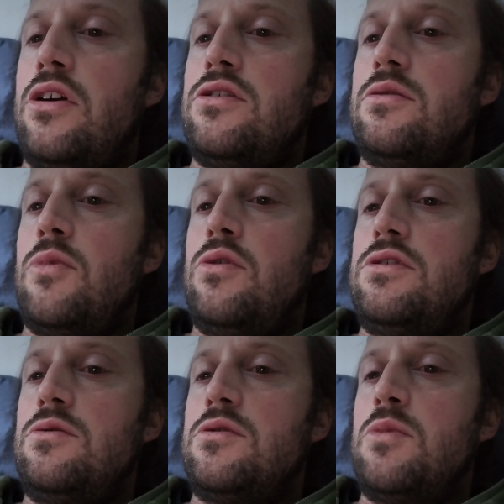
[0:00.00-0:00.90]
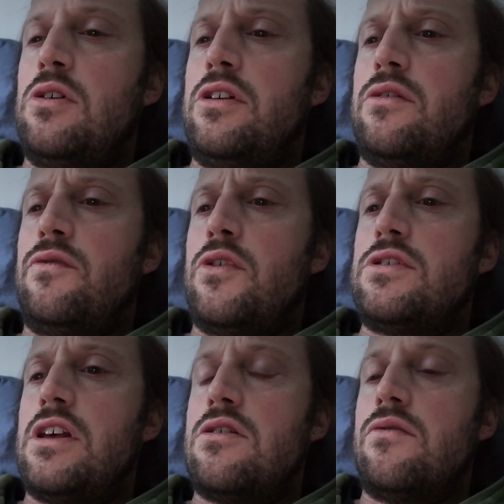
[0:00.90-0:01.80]
To most, it was merely the
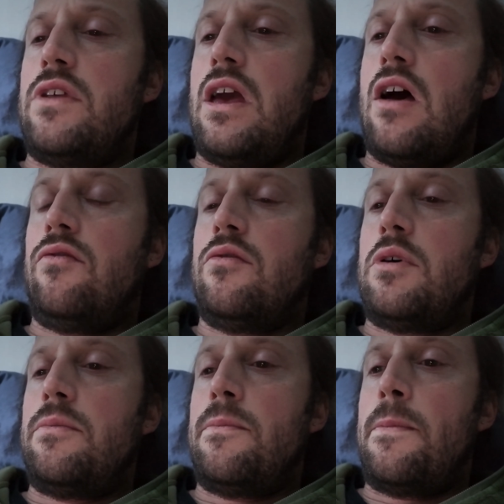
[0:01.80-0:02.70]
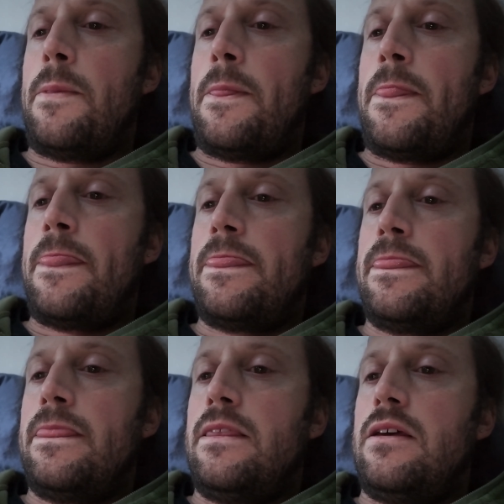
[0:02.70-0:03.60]
first letter of the alphabet,
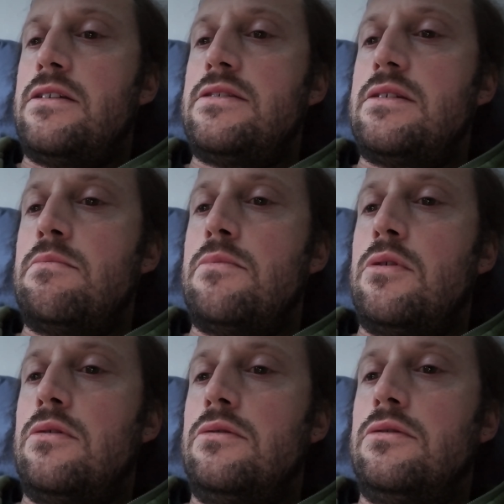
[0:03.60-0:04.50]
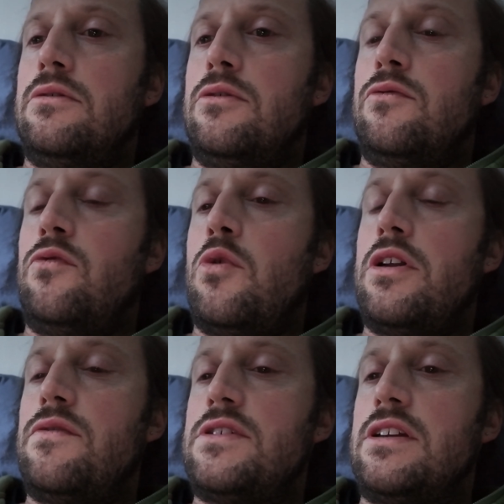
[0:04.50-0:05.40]
a symbol
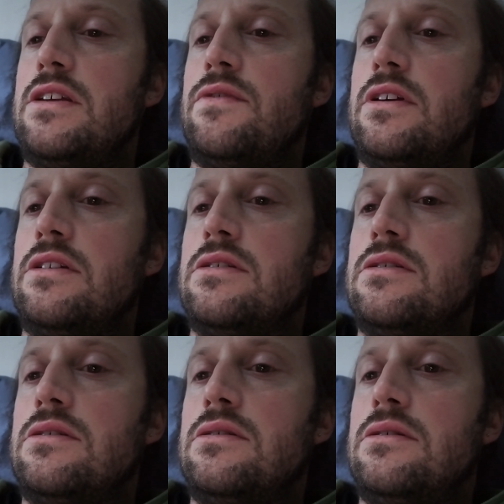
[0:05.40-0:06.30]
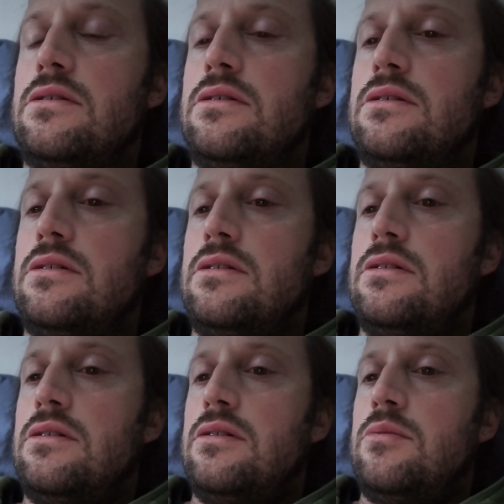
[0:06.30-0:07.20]
void of significance.
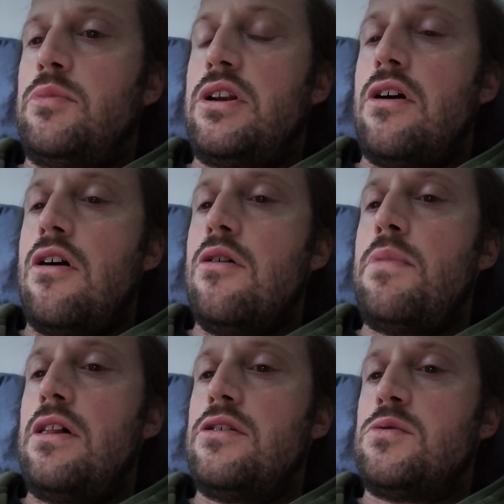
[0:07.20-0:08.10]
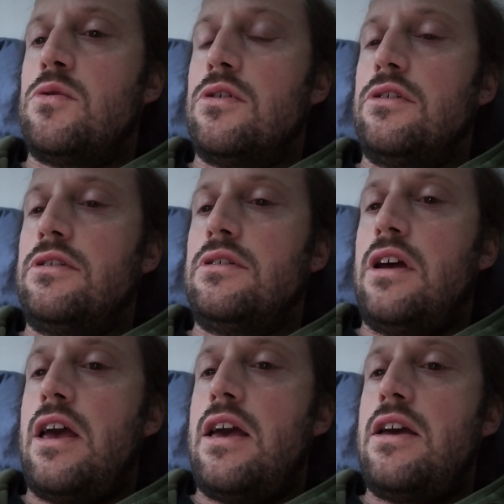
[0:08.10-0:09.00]
But in Arabella's world,
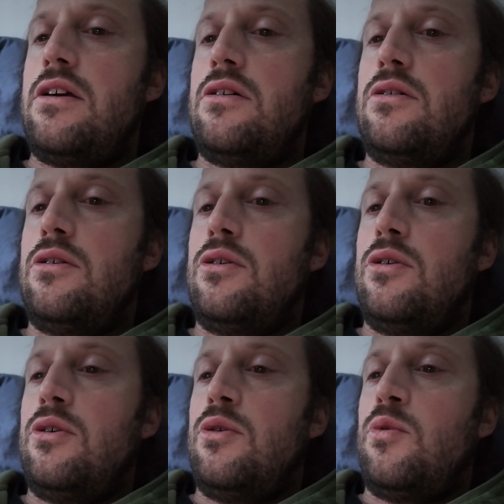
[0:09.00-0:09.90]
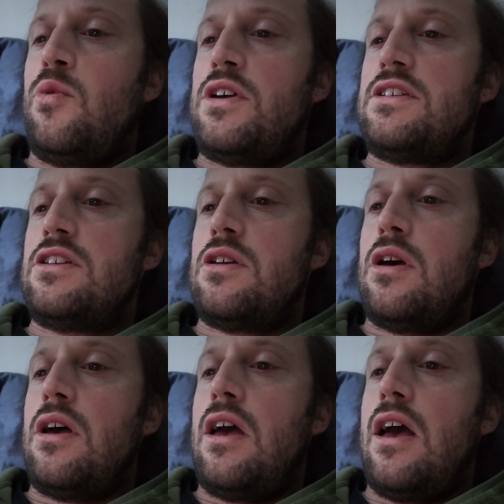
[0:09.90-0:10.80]
A was an
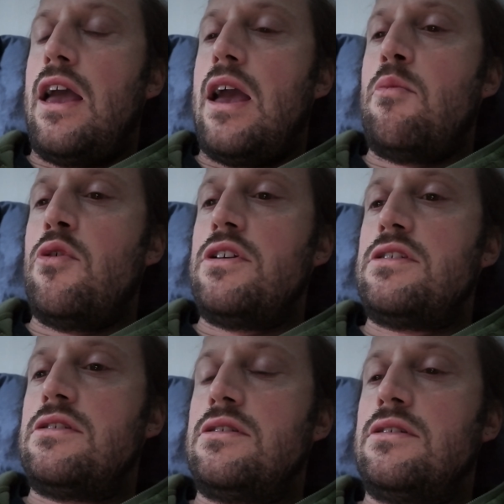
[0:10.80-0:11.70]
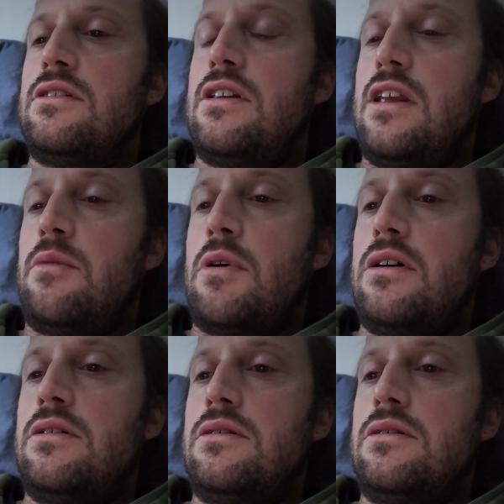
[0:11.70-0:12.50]
amorous enigma,